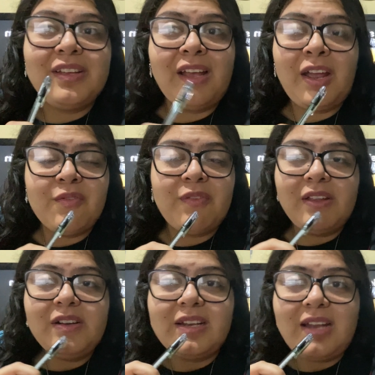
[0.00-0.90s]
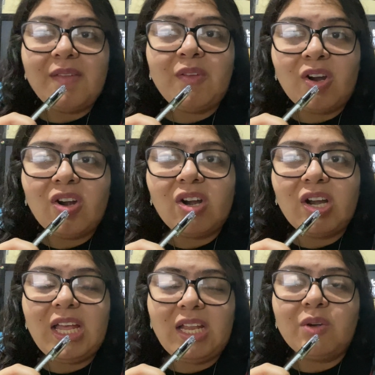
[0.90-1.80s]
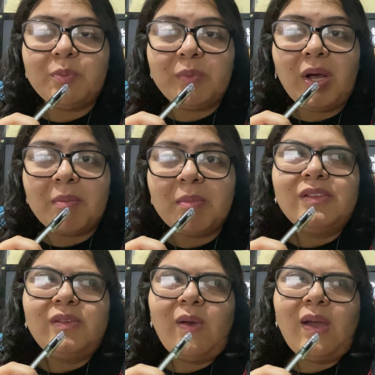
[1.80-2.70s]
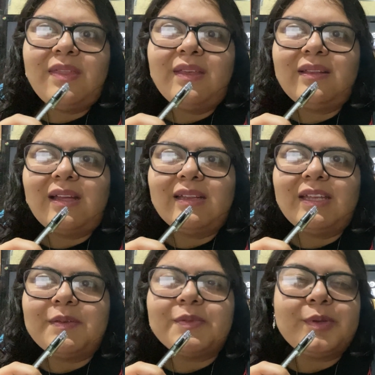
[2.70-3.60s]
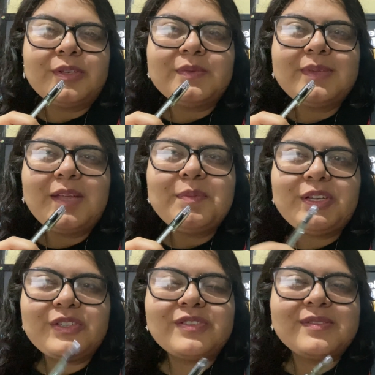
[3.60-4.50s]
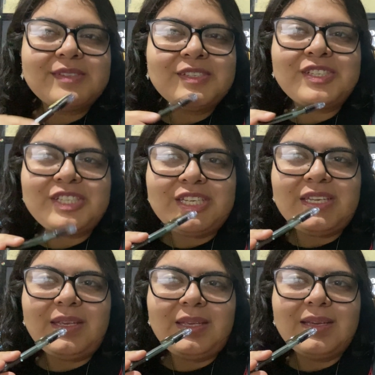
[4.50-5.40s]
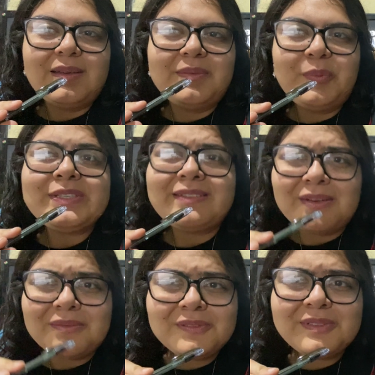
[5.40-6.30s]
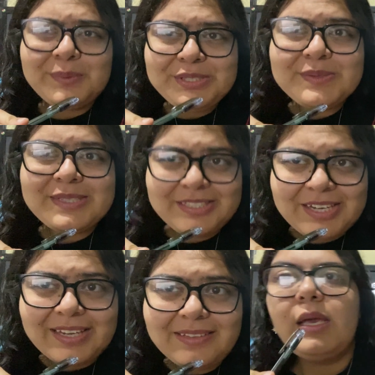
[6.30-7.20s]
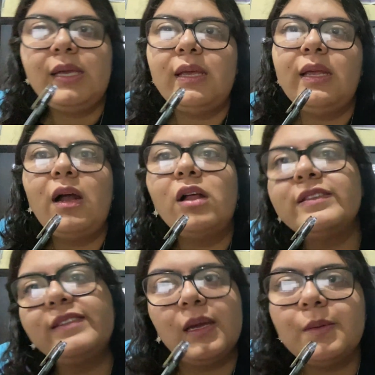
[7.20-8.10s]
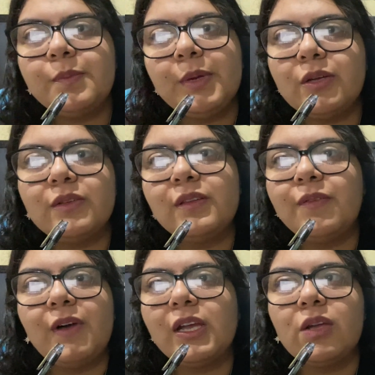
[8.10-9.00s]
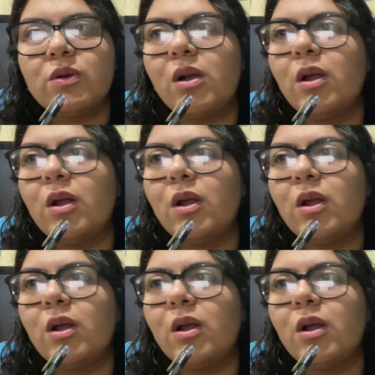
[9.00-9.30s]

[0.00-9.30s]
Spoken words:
Her father left her and her mom. So I think that it came because of that, because she was left when she was a child. It all stems because they're fucking grown